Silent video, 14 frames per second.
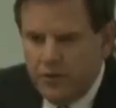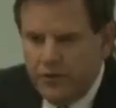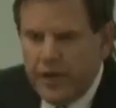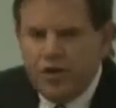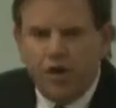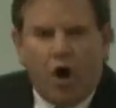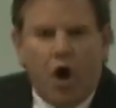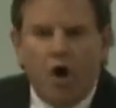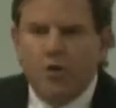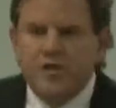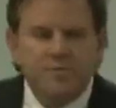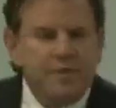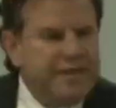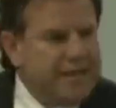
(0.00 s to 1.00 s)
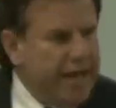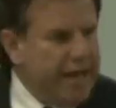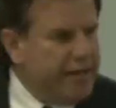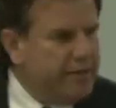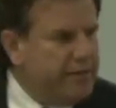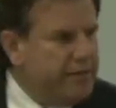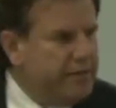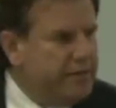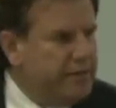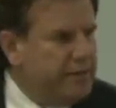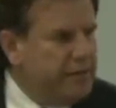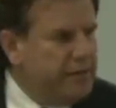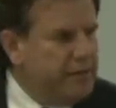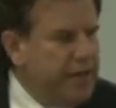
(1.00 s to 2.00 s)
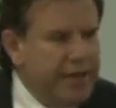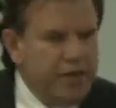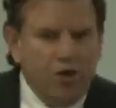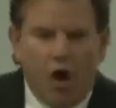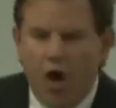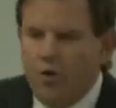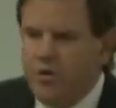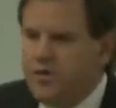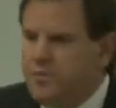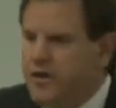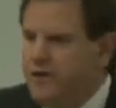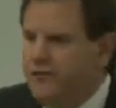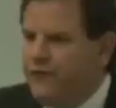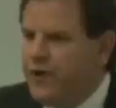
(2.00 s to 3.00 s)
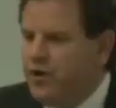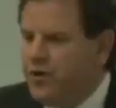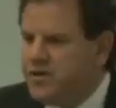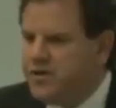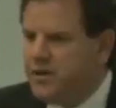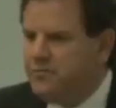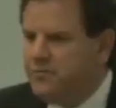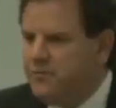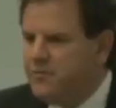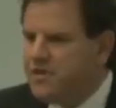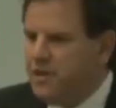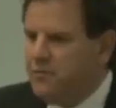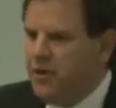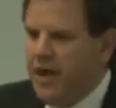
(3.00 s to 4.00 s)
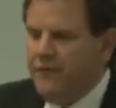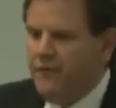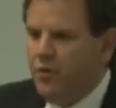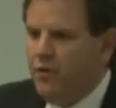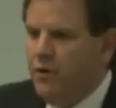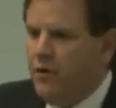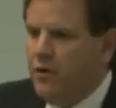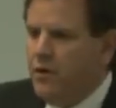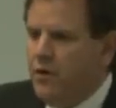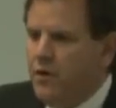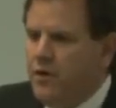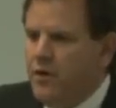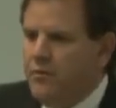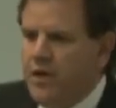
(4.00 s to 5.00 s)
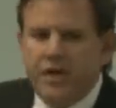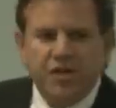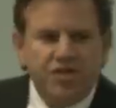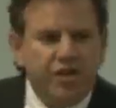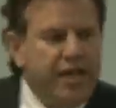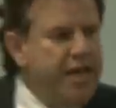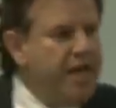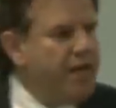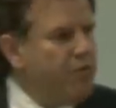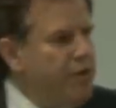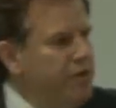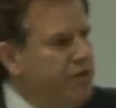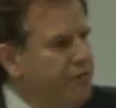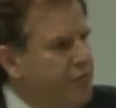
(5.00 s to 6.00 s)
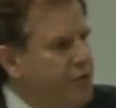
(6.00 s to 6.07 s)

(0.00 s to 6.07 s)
then you'll always be tight and you'll always be in fear at some, some level because you can't read the